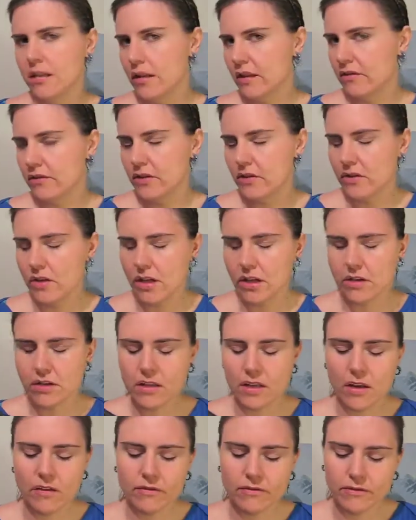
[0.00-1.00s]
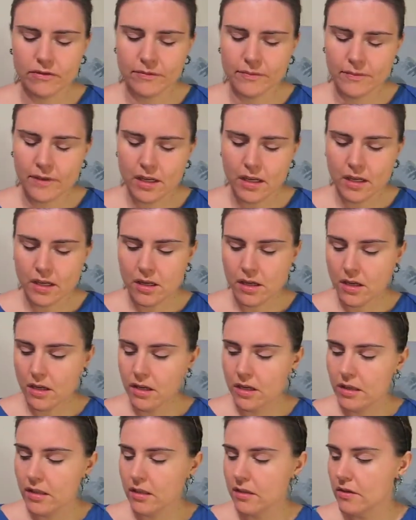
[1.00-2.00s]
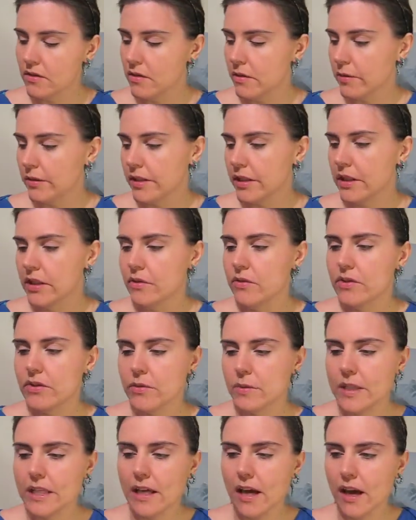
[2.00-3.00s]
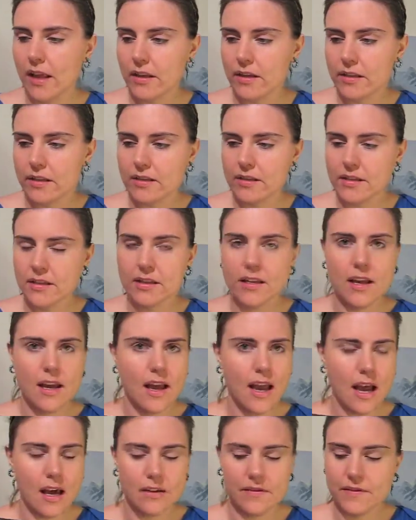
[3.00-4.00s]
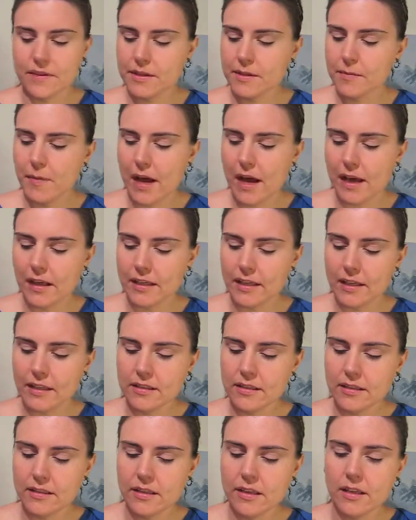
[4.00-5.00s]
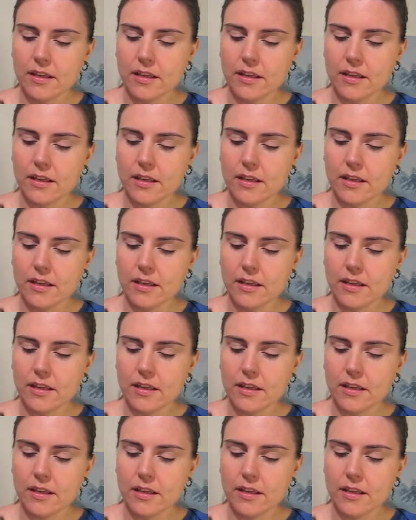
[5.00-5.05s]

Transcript: You have to do that yourself. So we're gonna use three colors out of this palette.